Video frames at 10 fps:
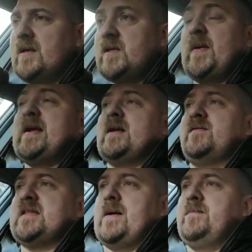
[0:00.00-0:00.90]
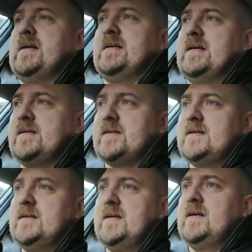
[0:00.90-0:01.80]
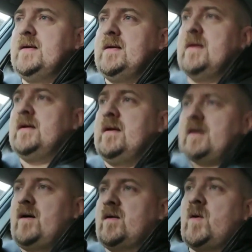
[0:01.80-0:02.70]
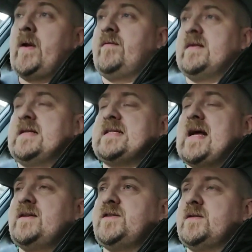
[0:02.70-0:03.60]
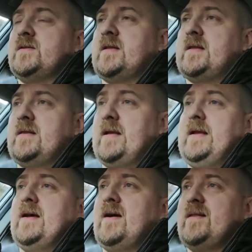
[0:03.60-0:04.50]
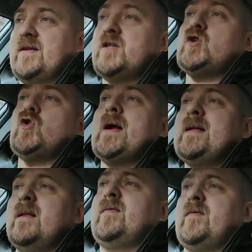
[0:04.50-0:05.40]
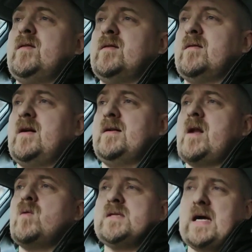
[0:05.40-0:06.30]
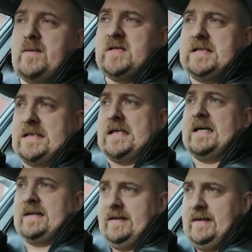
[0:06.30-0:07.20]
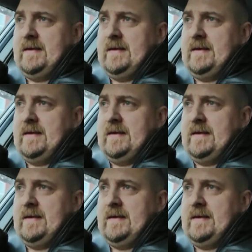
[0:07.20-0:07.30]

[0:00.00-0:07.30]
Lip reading: speaking of Sam Mendes, going off on a tangent, the trailer for No Time to Die,